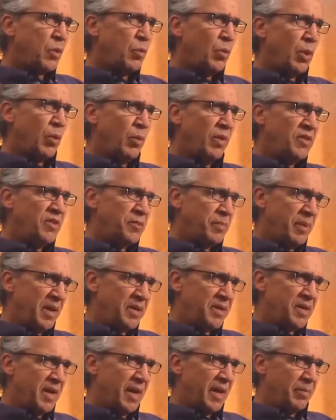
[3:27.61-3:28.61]
where we've
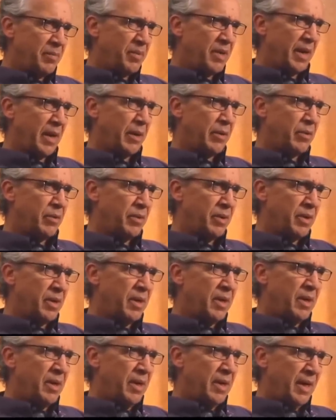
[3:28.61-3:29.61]
spent time together in
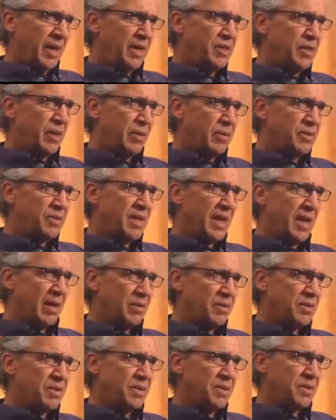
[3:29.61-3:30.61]
each other's
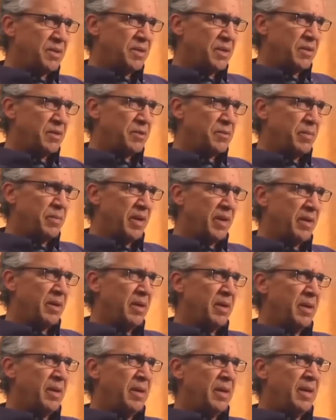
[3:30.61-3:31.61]
houses, and there's been
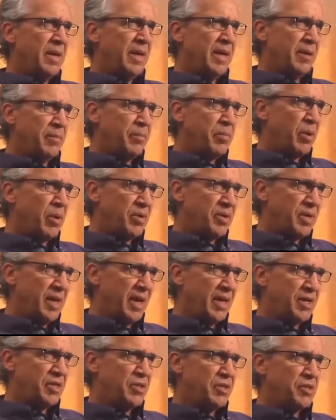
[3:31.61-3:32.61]

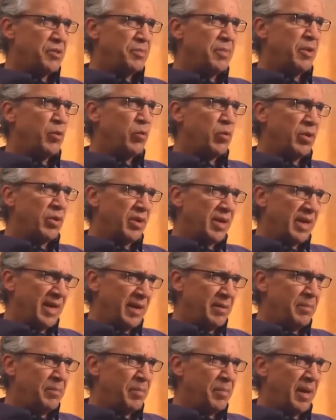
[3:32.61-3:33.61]
impartation, there's been a real
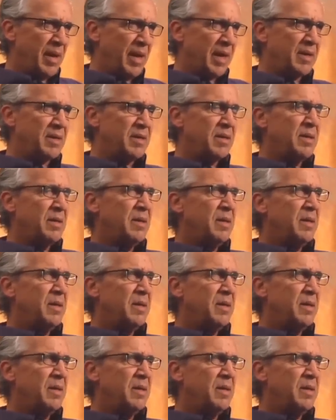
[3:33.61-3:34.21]
impact